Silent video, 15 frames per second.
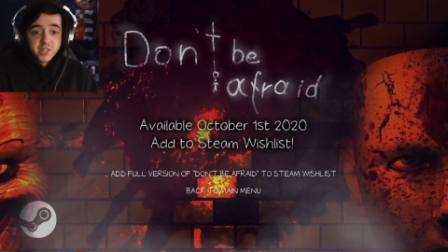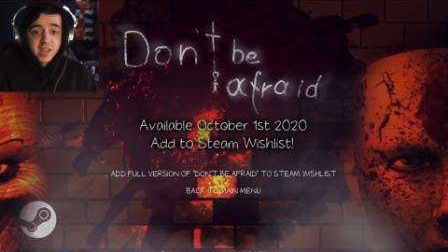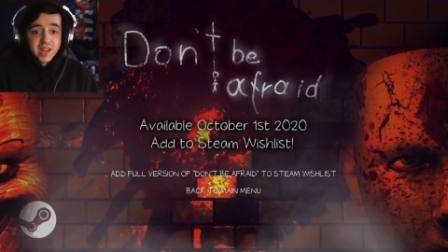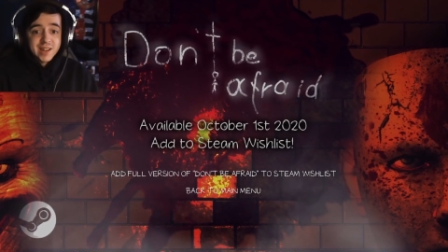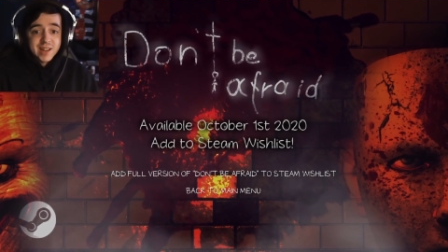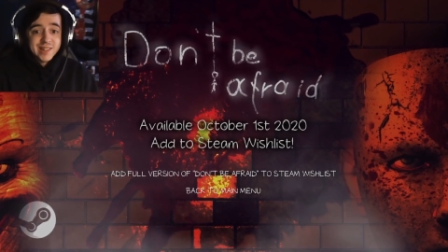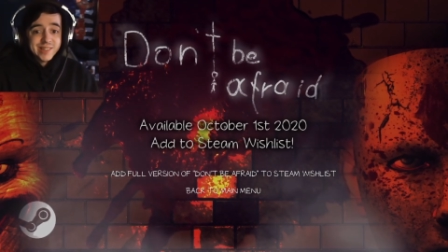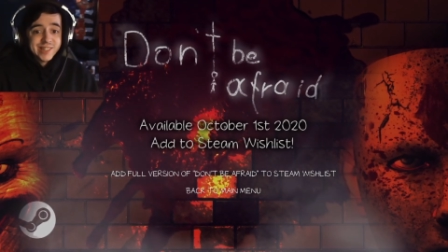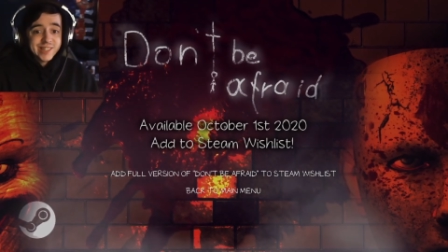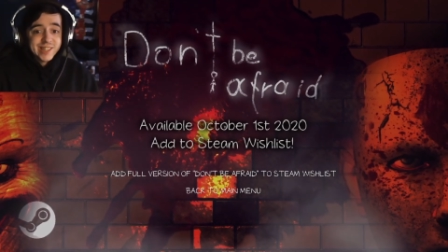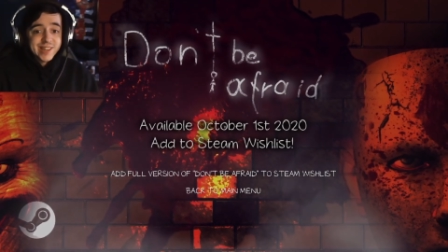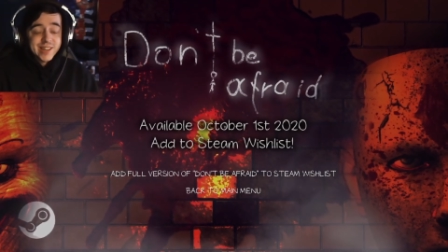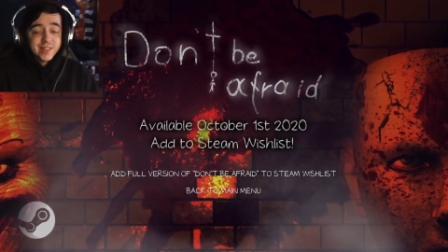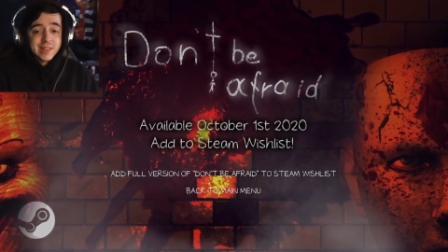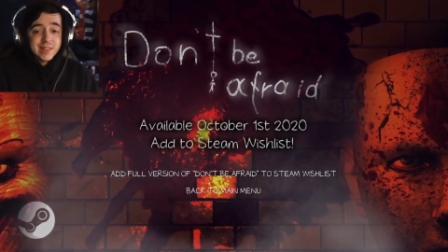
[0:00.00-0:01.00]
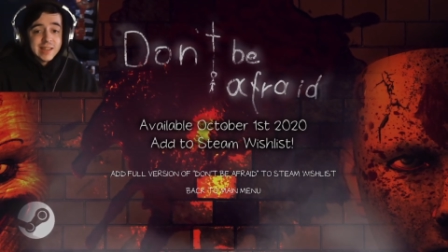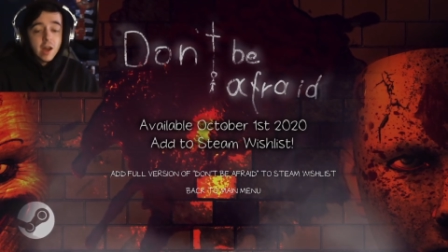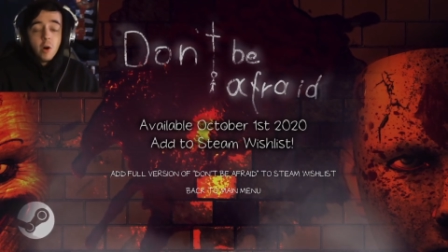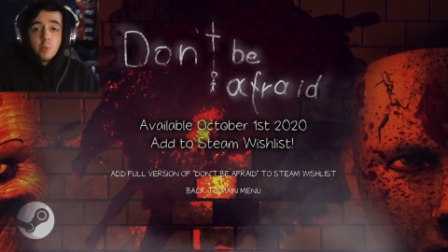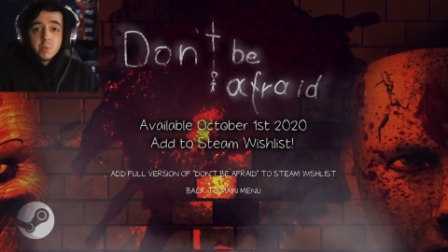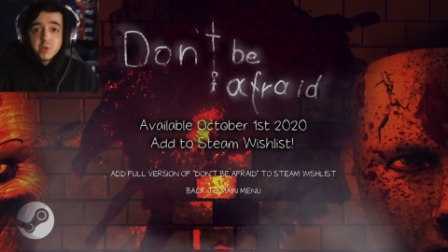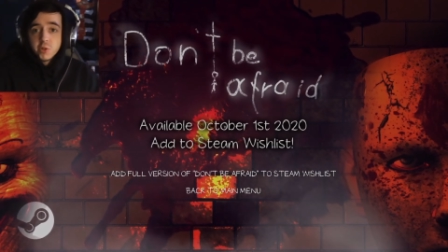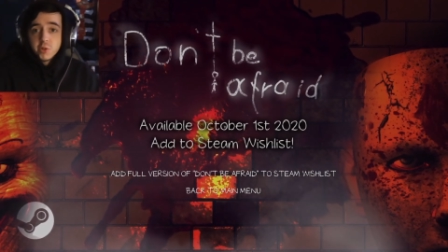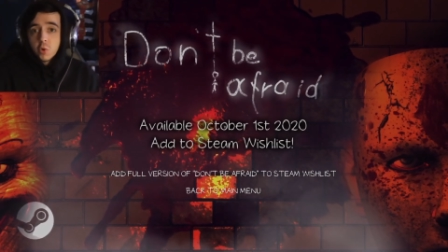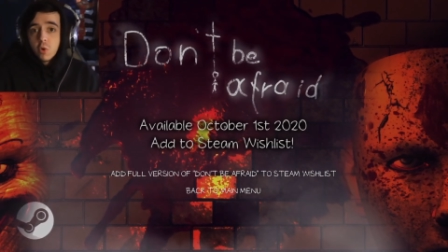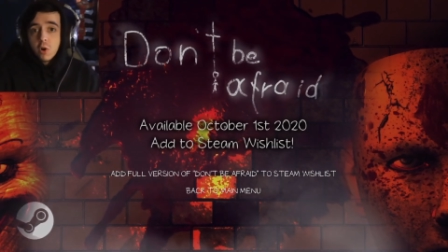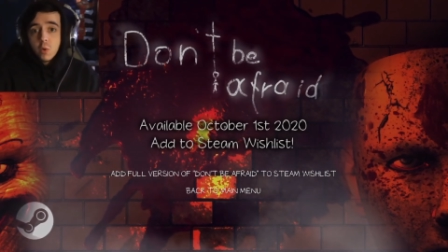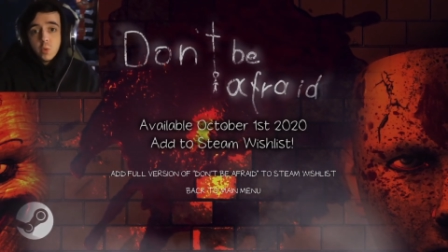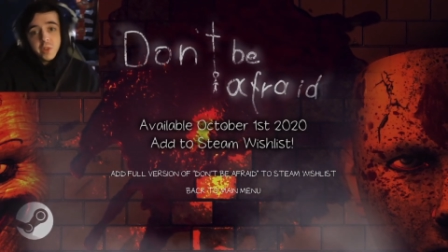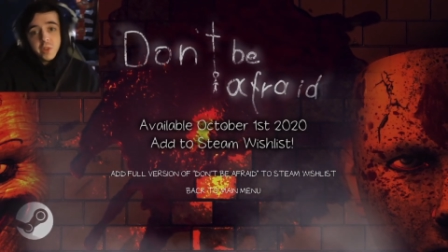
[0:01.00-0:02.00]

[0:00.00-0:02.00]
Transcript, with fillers: I didn't see the open door with the